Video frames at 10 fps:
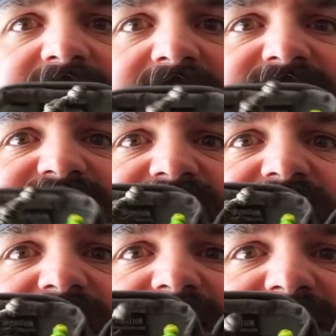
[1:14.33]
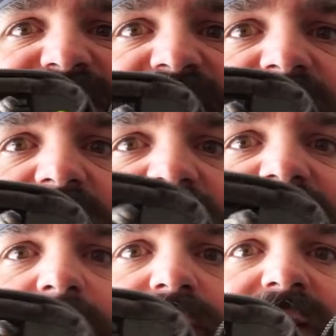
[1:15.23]
in this kit is very
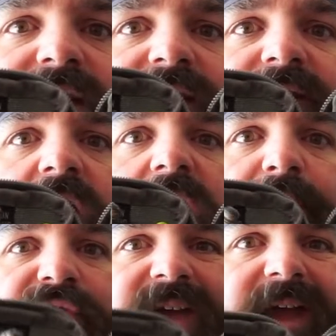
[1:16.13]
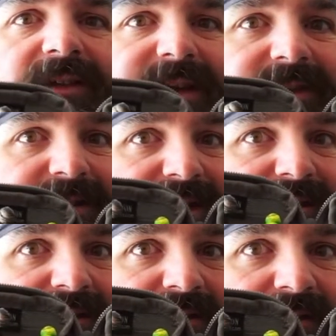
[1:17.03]
simply, almost elegantly
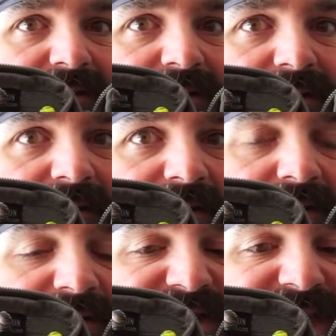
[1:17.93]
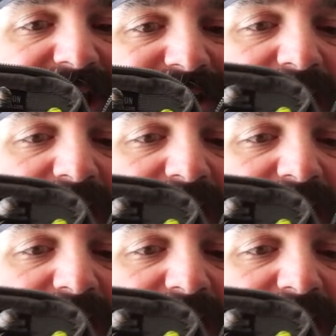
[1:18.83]
stacked